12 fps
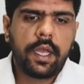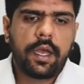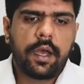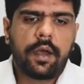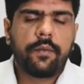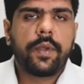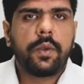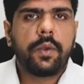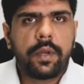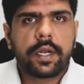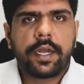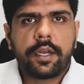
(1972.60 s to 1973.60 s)
Uh, we
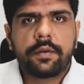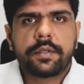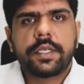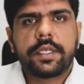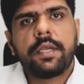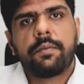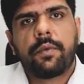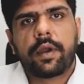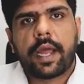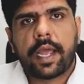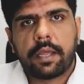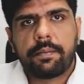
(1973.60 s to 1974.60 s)
will continue to see more
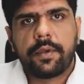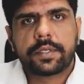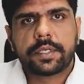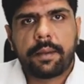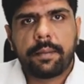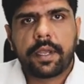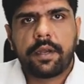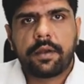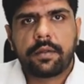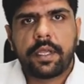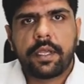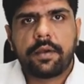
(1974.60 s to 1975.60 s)
IPOs coming
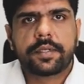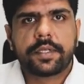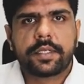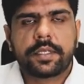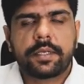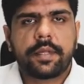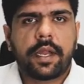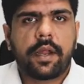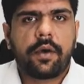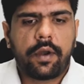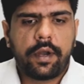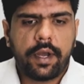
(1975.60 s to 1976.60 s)
into the ecosystem. There are
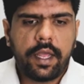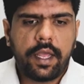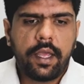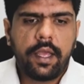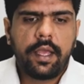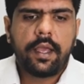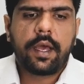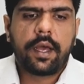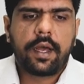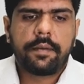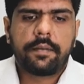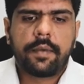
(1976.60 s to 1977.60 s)
already
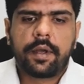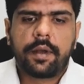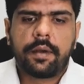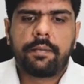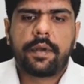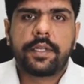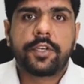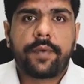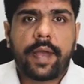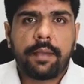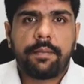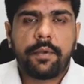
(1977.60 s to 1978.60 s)
uh, a bunch of
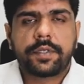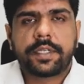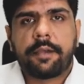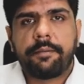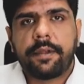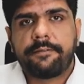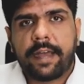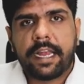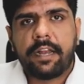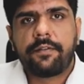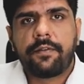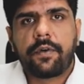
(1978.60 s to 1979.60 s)
IPOs which have been
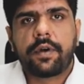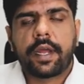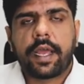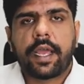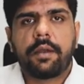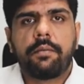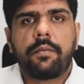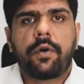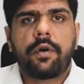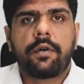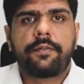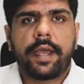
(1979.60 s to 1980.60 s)
filed for and
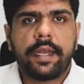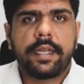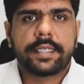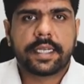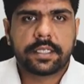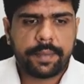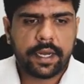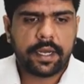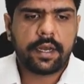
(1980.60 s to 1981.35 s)
more filings expected